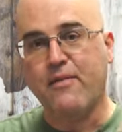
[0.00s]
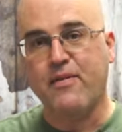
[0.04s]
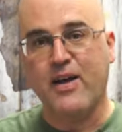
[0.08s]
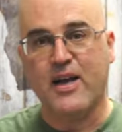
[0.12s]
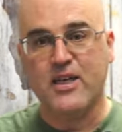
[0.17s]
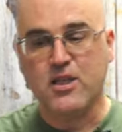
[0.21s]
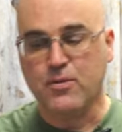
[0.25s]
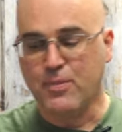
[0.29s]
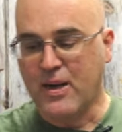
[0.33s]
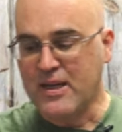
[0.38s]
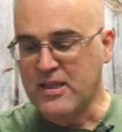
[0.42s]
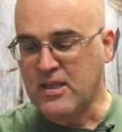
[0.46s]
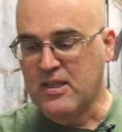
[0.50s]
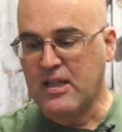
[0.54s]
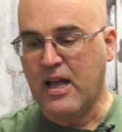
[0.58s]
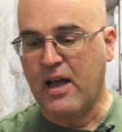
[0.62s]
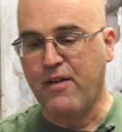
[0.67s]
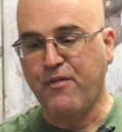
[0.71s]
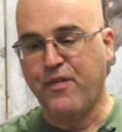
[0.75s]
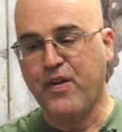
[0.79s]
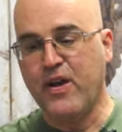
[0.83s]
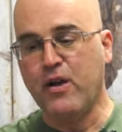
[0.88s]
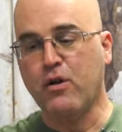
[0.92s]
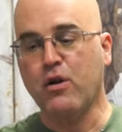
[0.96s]
I've asked my
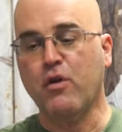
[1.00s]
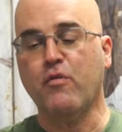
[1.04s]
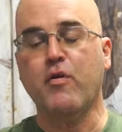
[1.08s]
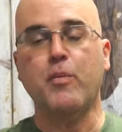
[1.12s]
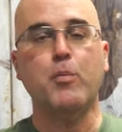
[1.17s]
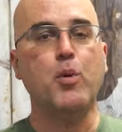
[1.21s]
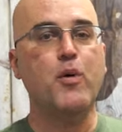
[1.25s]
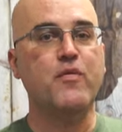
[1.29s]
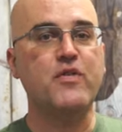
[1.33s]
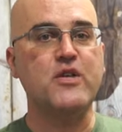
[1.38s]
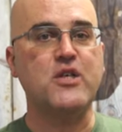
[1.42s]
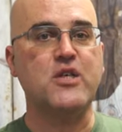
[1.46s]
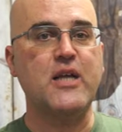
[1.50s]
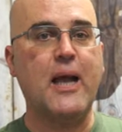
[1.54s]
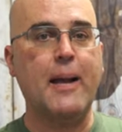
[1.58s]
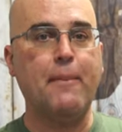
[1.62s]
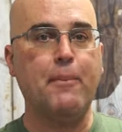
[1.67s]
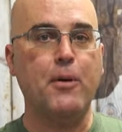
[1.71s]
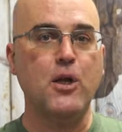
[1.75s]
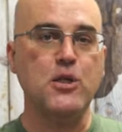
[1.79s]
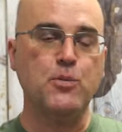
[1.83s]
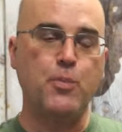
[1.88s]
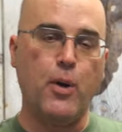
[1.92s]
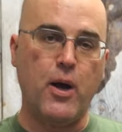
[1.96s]
staff here to remove the
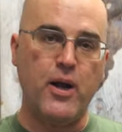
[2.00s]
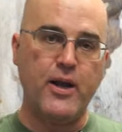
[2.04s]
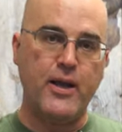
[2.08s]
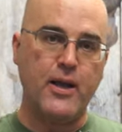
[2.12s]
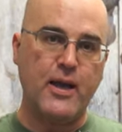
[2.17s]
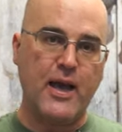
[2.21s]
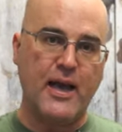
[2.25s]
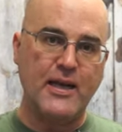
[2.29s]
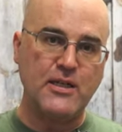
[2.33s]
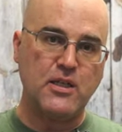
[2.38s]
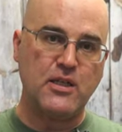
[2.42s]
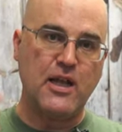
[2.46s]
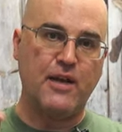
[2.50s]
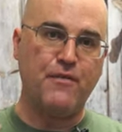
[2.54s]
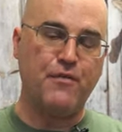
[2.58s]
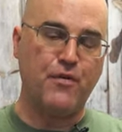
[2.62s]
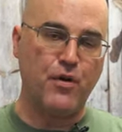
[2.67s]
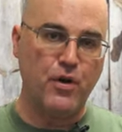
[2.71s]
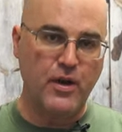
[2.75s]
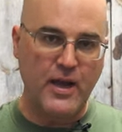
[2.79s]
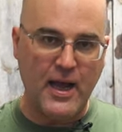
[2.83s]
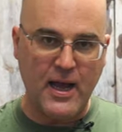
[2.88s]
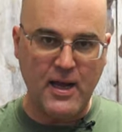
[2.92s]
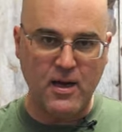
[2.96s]
staples, but in case
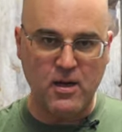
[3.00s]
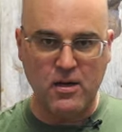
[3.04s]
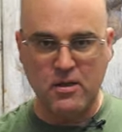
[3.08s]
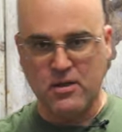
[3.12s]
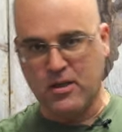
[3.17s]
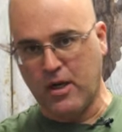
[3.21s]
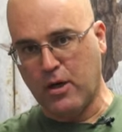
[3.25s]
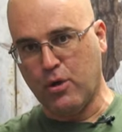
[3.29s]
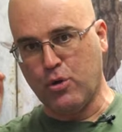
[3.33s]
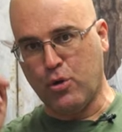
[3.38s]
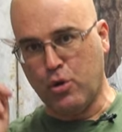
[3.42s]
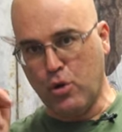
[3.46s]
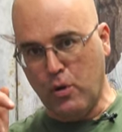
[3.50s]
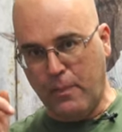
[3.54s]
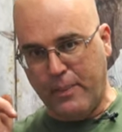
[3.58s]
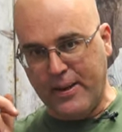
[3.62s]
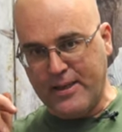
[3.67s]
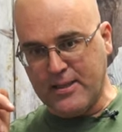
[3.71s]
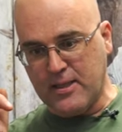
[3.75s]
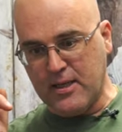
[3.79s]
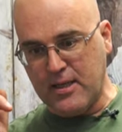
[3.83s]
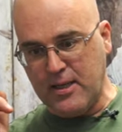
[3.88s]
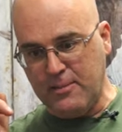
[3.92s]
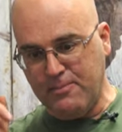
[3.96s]
they forget because they're
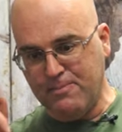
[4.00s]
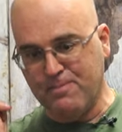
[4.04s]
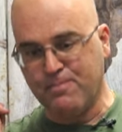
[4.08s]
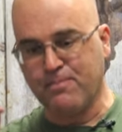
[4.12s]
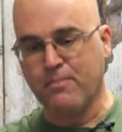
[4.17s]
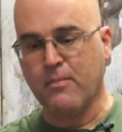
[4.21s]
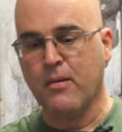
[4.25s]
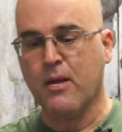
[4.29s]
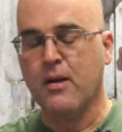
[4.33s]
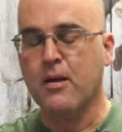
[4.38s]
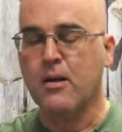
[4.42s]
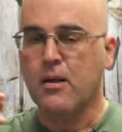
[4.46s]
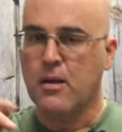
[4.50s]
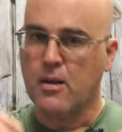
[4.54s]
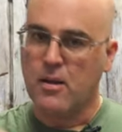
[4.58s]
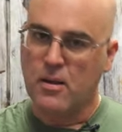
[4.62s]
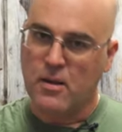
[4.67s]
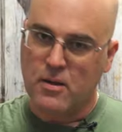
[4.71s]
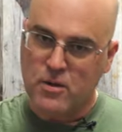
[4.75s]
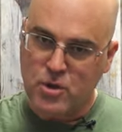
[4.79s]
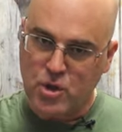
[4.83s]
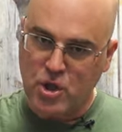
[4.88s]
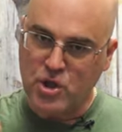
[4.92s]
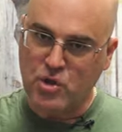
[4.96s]
too busy,
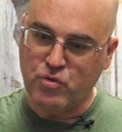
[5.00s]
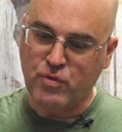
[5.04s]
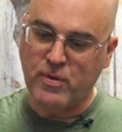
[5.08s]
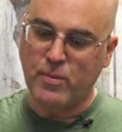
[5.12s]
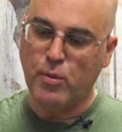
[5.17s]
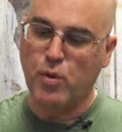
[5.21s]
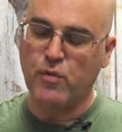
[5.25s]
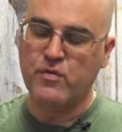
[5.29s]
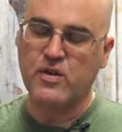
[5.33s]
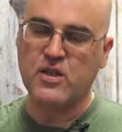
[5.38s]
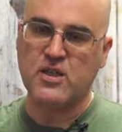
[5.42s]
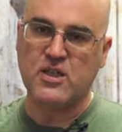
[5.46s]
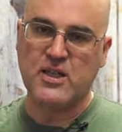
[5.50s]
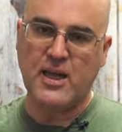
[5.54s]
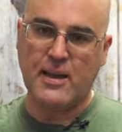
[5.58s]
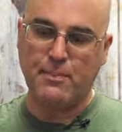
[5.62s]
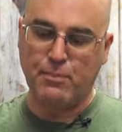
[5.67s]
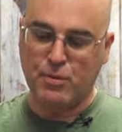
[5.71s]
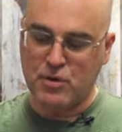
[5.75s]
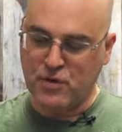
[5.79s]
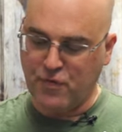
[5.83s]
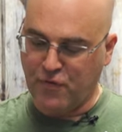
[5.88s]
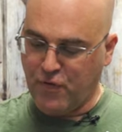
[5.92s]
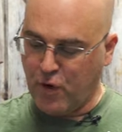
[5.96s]
just remove the
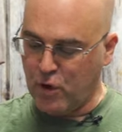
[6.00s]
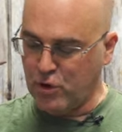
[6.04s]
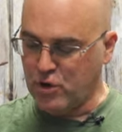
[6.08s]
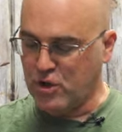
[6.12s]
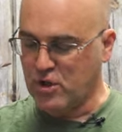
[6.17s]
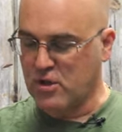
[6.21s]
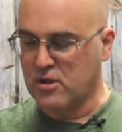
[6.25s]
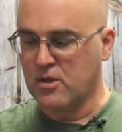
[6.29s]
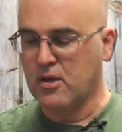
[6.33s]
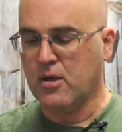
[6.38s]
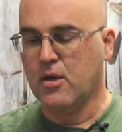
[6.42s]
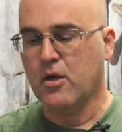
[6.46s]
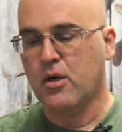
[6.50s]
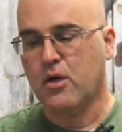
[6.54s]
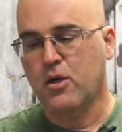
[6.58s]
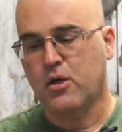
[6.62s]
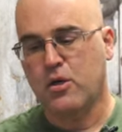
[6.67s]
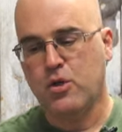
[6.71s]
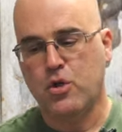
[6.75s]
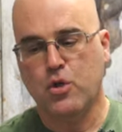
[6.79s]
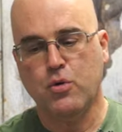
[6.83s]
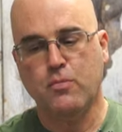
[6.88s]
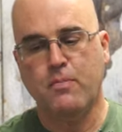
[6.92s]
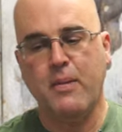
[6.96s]
staples first.
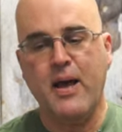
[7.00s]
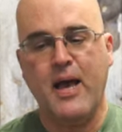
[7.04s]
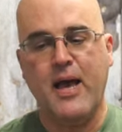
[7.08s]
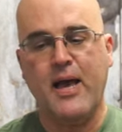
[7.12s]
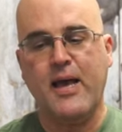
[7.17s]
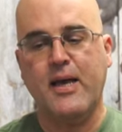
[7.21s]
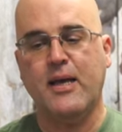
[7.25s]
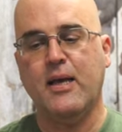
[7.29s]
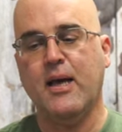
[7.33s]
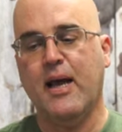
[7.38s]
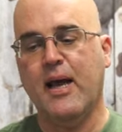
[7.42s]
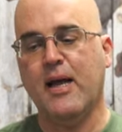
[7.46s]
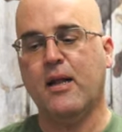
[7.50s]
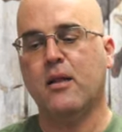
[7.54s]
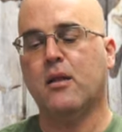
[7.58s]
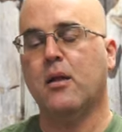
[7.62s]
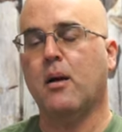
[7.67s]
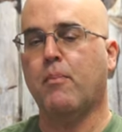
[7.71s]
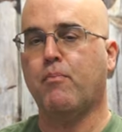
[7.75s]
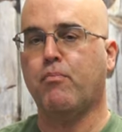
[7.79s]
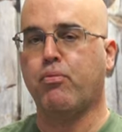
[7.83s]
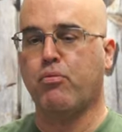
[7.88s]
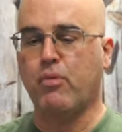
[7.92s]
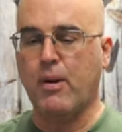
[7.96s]
You may
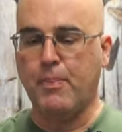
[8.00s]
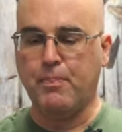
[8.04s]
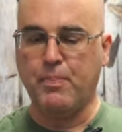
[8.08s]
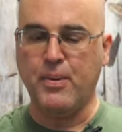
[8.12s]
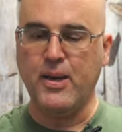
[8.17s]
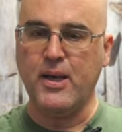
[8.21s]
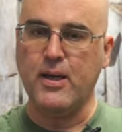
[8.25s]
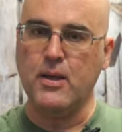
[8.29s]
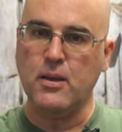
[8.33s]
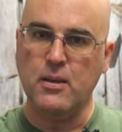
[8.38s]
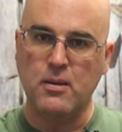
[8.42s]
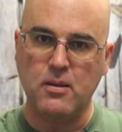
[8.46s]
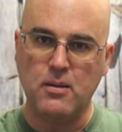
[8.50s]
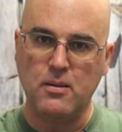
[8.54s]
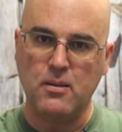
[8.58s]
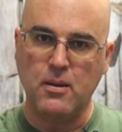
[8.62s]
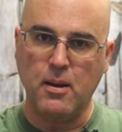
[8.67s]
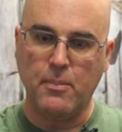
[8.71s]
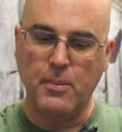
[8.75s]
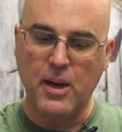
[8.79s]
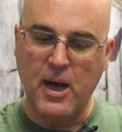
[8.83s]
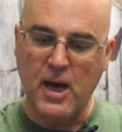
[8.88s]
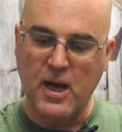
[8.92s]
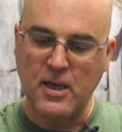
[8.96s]
end up ripping
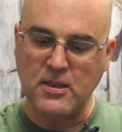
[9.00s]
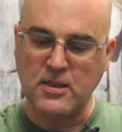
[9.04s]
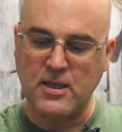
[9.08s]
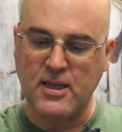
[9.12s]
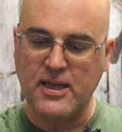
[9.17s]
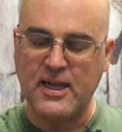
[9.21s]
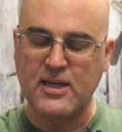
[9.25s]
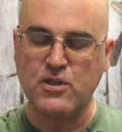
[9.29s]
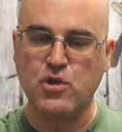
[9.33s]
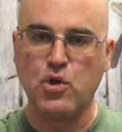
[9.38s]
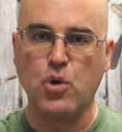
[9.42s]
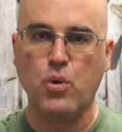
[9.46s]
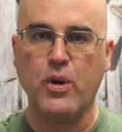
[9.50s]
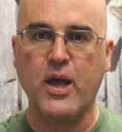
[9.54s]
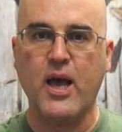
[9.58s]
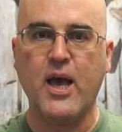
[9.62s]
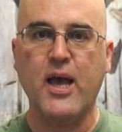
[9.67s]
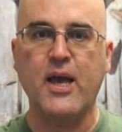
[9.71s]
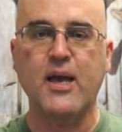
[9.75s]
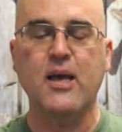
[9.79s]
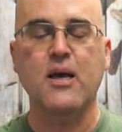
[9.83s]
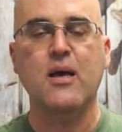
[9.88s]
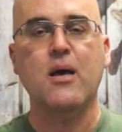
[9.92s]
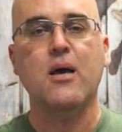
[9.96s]
the box and that's
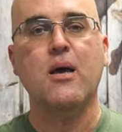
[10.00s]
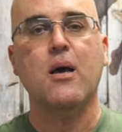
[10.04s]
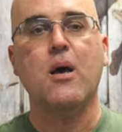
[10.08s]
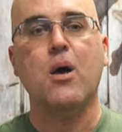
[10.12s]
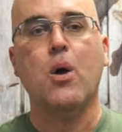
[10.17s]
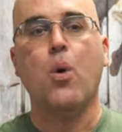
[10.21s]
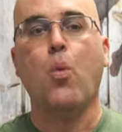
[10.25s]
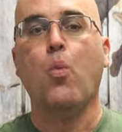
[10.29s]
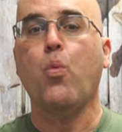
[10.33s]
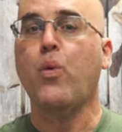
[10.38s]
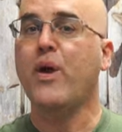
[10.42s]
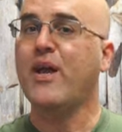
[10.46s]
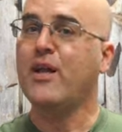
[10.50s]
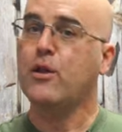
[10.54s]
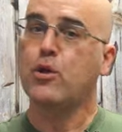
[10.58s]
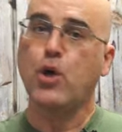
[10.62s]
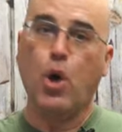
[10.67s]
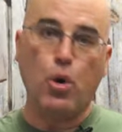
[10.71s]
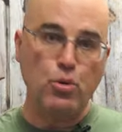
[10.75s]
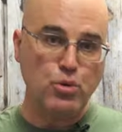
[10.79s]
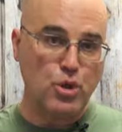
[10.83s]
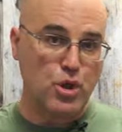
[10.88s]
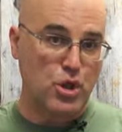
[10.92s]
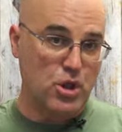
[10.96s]
okay.
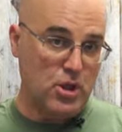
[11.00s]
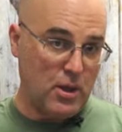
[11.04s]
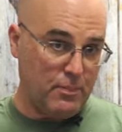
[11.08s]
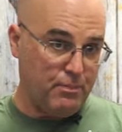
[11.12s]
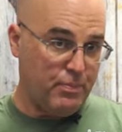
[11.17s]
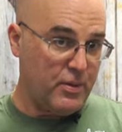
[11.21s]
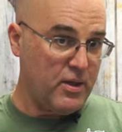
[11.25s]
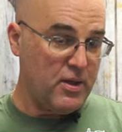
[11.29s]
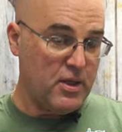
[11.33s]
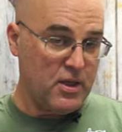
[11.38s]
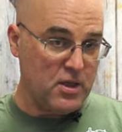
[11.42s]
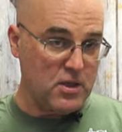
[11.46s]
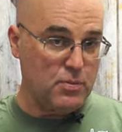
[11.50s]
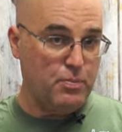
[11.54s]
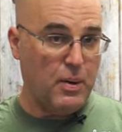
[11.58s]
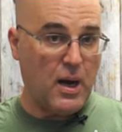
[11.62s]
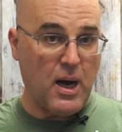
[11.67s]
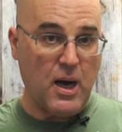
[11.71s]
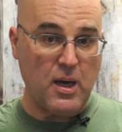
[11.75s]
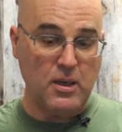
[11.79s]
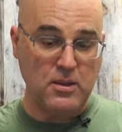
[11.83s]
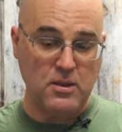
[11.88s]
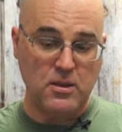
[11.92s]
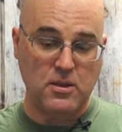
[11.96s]
We don't ship in
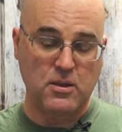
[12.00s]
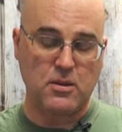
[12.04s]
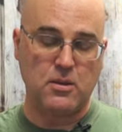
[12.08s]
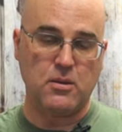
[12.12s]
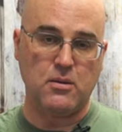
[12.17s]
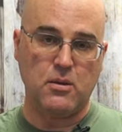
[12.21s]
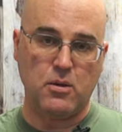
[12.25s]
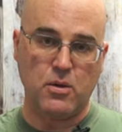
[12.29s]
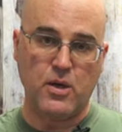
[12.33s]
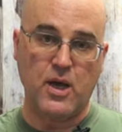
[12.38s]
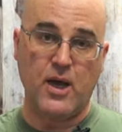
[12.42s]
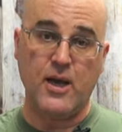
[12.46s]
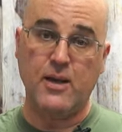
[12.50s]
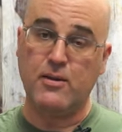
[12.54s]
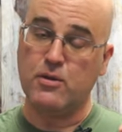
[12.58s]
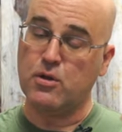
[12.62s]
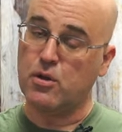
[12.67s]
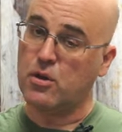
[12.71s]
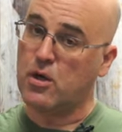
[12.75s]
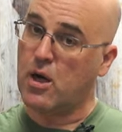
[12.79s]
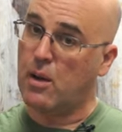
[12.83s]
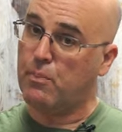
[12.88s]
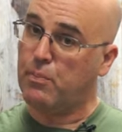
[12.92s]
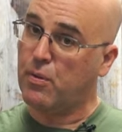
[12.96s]
this box,
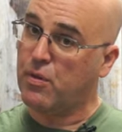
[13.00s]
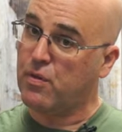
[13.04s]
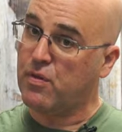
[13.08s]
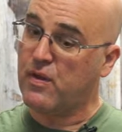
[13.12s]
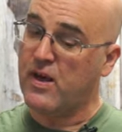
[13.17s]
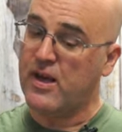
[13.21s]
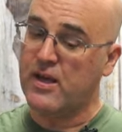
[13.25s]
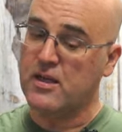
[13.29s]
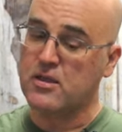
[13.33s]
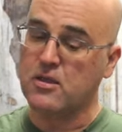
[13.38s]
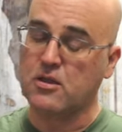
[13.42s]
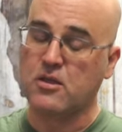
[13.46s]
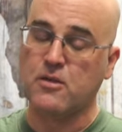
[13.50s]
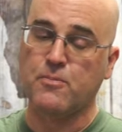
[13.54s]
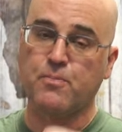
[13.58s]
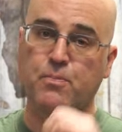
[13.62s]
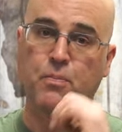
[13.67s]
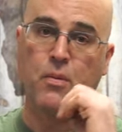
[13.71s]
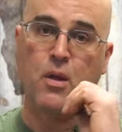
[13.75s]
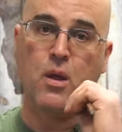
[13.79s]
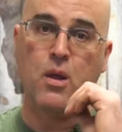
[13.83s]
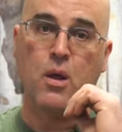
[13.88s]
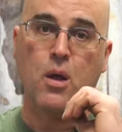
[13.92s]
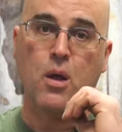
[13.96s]
okay? A couple things.